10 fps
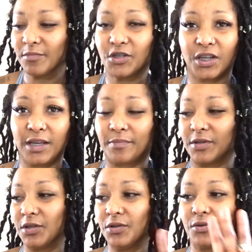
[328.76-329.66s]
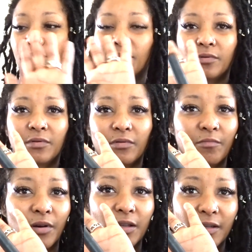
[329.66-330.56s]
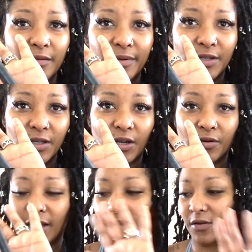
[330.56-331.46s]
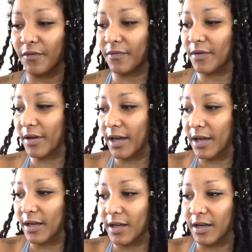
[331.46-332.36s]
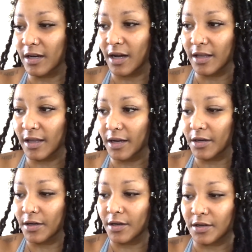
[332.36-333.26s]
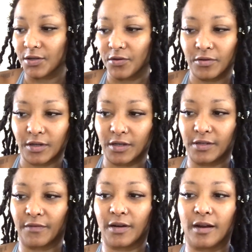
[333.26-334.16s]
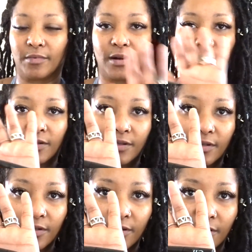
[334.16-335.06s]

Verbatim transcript: I'm cheap, too. Ball on a budget, go to e l f, okay? Get an eyeliner, because you're only going to use it for your eyebrows,